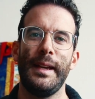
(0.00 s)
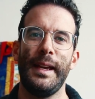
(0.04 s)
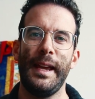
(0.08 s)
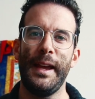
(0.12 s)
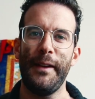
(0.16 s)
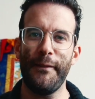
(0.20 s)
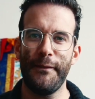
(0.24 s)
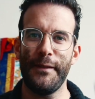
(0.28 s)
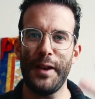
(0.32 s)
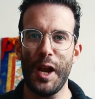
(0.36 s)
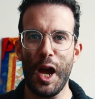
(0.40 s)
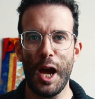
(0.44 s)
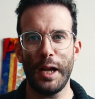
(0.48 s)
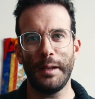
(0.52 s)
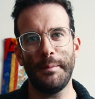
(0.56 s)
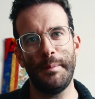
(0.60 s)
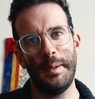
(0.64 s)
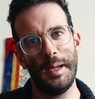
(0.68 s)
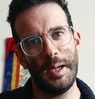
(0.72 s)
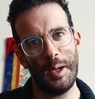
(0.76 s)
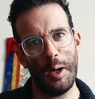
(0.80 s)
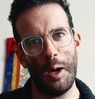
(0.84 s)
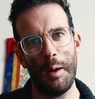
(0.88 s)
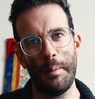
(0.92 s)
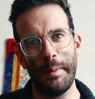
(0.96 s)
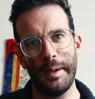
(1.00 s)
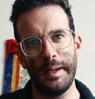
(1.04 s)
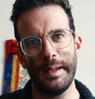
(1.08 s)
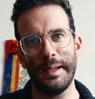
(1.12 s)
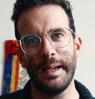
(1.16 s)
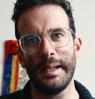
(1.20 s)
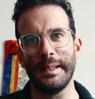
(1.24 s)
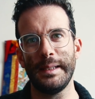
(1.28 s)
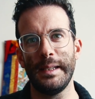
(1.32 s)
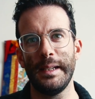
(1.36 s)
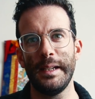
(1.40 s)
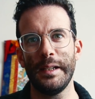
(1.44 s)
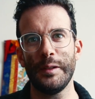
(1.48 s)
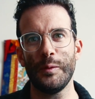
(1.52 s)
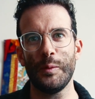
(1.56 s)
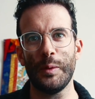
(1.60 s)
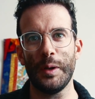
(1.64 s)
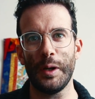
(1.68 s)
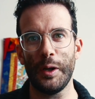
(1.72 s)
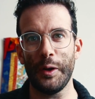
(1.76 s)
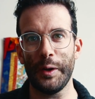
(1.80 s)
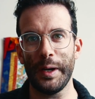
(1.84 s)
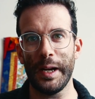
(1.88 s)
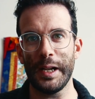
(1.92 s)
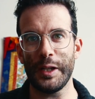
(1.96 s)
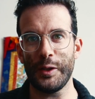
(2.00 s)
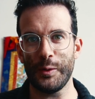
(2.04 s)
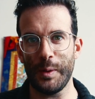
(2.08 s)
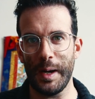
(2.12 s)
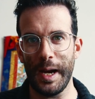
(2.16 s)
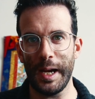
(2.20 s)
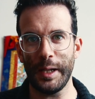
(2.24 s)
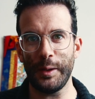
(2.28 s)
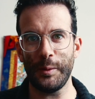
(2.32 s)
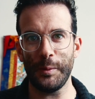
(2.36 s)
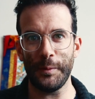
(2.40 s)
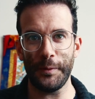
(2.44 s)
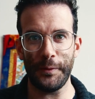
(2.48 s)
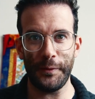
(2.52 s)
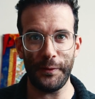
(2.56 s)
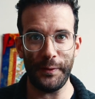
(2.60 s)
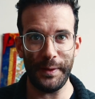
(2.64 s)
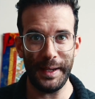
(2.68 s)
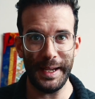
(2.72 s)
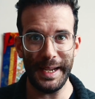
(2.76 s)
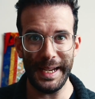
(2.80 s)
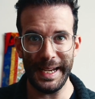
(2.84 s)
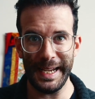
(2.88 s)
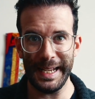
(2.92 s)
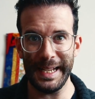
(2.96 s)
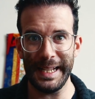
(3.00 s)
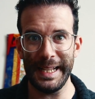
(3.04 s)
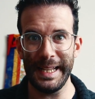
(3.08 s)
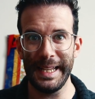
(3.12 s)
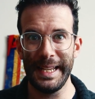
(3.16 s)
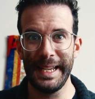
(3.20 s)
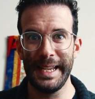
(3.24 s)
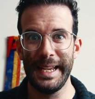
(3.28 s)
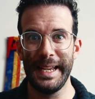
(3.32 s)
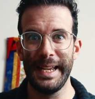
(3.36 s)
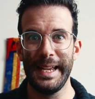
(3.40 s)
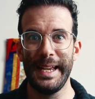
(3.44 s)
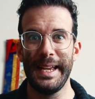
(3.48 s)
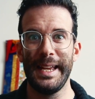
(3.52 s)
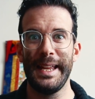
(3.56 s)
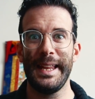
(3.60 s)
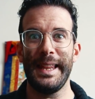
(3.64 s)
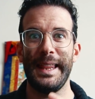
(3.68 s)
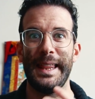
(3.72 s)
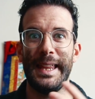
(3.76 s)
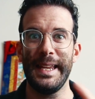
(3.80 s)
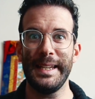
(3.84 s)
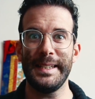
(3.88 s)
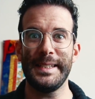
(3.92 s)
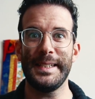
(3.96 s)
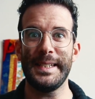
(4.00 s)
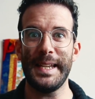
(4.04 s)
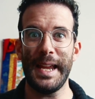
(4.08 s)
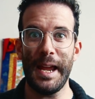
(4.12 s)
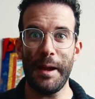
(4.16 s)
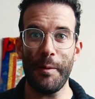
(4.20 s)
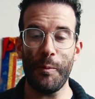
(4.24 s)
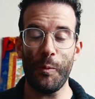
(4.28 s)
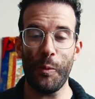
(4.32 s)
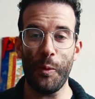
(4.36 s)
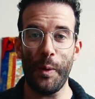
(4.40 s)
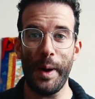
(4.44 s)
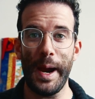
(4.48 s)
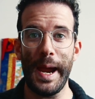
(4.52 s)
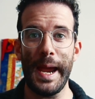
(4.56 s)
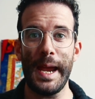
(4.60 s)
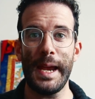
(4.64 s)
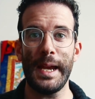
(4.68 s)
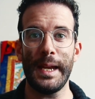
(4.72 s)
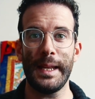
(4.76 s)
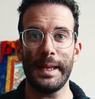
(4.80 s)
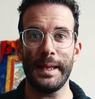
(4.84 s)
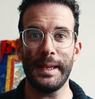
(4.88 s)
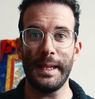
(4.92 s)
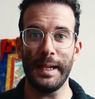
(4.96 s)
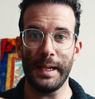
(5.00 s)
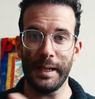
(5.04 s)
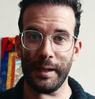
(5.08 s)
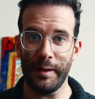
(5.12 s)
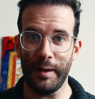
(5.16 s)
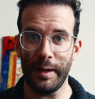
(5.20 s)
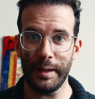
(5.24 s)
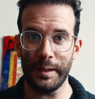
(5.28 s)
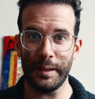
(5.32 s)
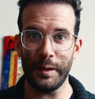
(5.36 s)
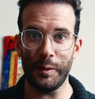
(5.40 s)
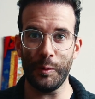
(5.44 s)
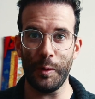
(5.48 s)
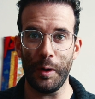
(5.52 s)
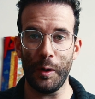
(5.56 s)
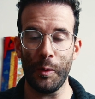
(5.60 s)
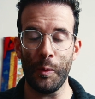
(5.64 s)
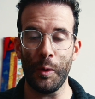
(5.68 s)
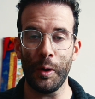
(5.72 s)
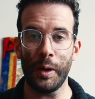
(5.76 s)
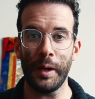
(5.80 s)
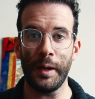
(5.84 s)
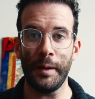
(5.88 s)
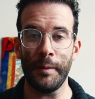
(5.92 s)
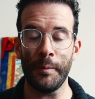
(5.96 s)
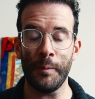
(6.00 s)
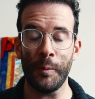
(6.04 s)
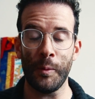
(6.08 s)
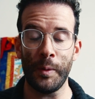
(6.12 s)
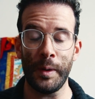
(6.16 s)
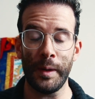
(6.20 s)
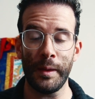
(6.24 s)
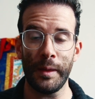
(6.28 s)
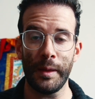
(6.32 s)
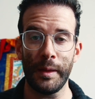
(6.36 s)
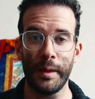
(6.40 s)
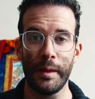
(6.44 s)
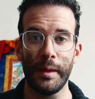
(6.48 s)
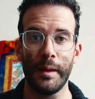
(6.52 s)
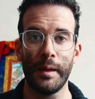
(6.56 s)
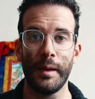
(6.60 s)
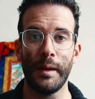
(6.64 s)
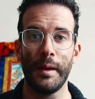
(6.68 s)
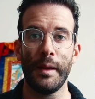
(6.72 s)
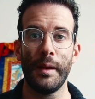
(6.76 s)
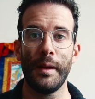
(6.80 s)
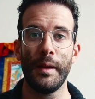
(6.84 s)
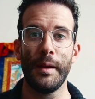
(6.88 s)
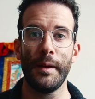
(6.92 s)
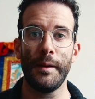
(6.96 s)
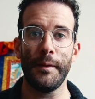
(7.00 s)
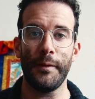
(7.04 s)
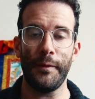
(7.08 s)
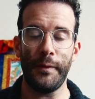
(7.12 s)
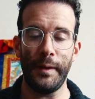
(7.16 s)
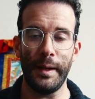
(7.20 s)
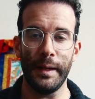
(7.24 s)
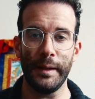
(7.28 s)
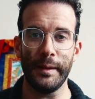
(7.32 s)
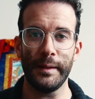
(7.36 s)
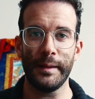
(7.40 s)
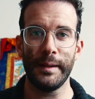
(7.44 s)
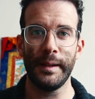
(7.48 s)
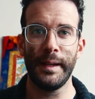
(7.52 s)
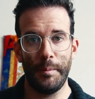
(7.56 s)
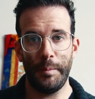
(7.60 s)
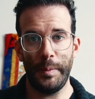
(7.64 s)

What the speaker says: at least we're gonna try to feel the same way the character we're working with feels.